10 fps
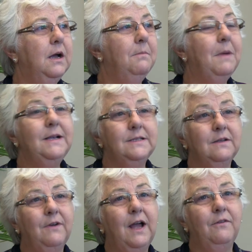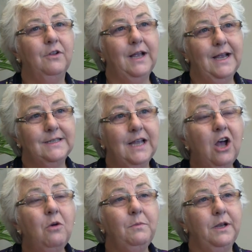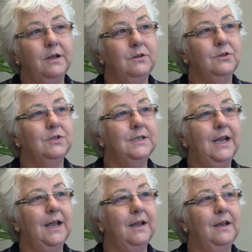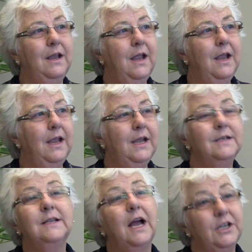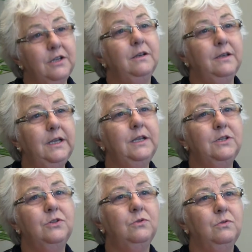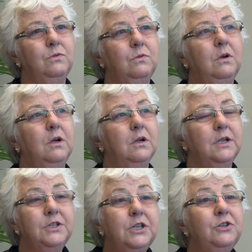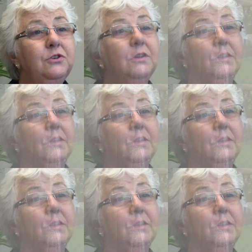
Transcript: my survival has helped me to understand is I need to continue to